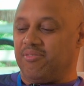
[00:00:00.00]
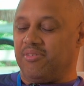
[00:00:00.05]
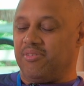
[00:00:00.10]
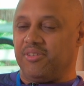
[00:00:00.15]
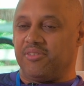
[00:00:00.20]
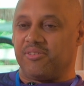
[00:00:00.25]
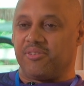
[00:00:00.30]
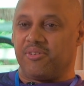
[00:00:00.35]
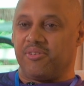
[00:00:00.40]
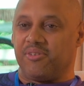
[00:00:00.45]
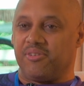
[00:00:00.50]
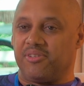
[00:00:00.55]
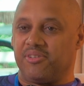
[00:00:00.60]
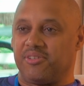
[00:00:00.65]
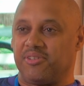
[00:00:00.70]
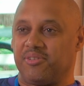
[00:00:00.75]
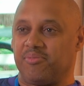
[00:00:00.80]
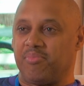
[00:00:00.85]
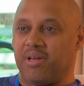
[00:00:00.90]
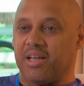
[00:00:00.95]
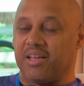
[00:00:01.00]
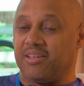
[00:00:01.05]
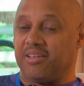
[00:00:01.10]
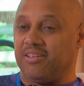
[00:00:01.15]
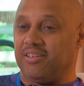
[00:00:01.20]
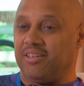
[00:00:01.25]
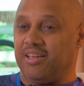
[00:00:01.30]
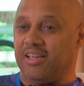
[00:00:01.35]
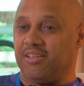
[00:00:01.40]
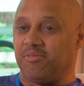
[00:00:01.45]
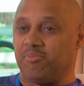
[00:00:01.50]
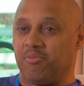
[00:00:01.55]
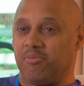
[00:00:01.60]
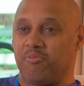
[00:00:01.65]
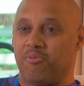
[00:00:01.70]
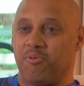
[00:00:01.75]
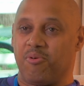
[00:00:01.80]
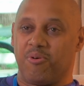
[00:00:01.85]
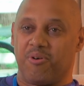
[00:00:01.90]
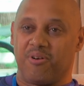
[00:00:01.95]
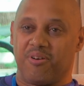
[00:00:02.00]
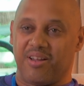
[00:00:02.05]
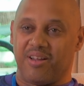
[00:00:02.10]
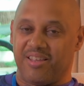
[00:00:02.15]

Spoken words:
research back in the days before